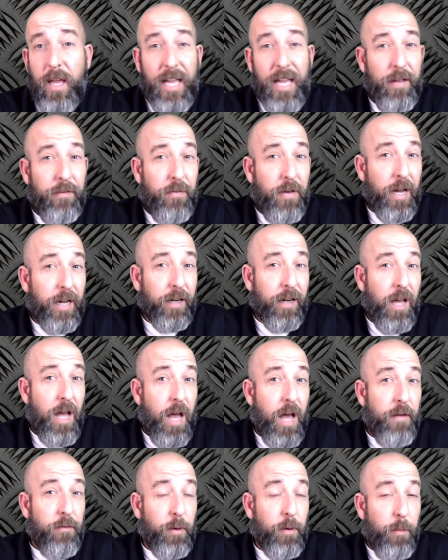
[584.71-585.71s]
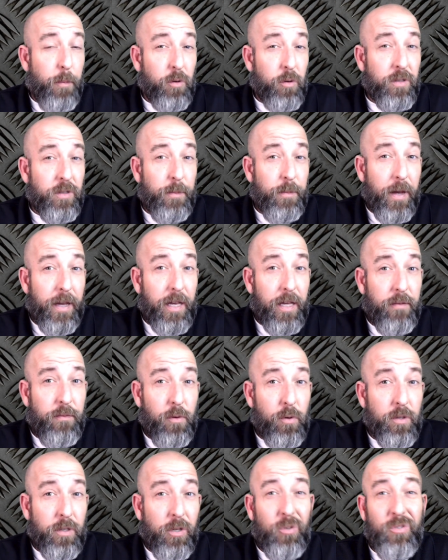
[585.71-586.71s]
In fact, for most of my
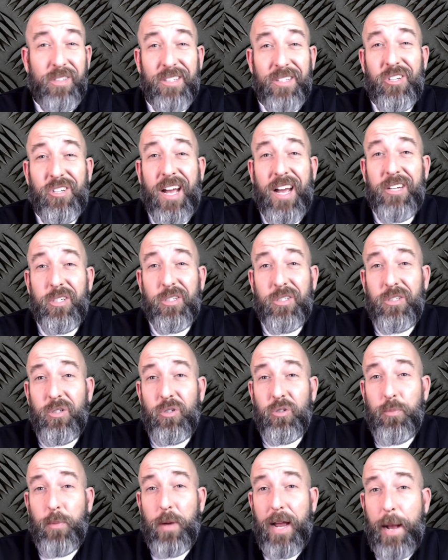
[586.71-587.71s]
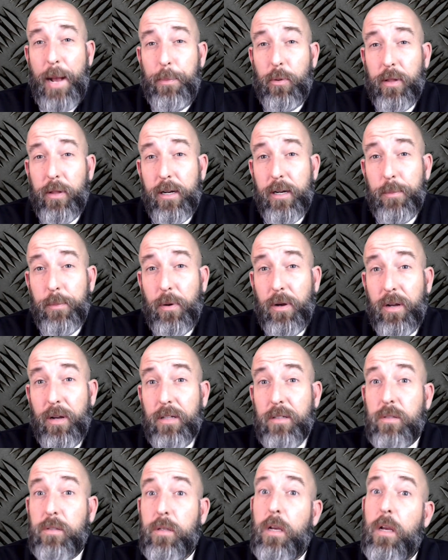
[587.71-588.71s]
headphone usage, I just use my Apple
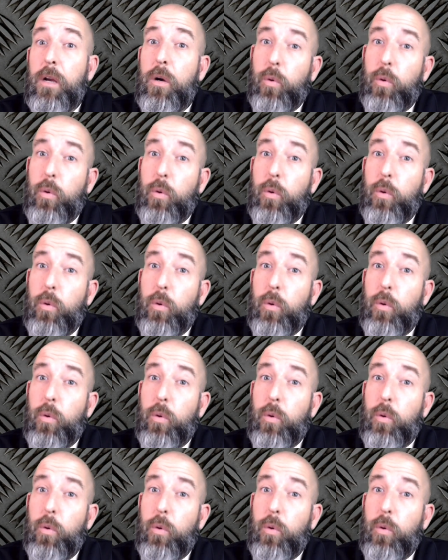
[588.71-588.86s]
AirPods,